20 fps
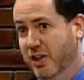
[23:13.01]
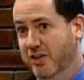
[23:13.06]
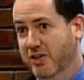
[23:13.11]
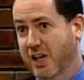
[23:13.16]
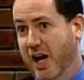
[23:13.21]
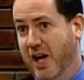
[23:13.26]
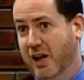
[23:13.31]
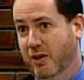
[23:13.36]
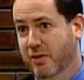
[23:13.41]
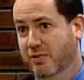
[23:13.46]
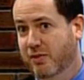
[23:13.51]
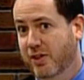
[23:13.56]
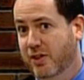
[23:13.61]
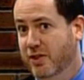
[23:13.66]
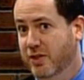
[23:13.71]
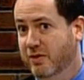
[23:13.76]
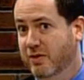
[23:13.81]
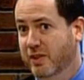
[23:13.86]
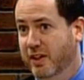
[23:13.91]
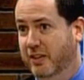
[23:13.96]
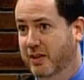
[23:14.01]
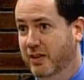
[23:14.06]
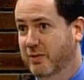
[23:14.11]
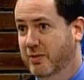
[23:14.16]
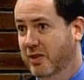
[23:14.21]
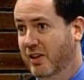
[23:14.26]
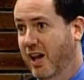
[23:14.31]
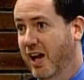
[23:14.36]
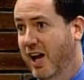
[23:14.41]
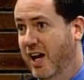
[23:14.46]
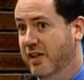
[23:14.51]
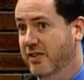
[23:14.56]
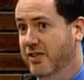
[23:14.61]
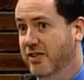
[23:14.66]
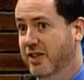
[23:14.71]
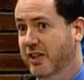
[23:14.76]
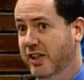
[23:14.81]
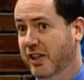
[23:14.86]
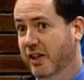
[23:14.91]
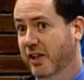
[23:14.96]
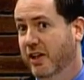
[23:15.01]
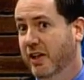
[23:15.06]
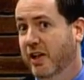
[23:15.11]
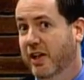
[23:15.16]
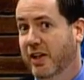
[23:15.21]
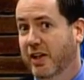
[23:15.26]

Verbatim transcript: sacrificial victims last year,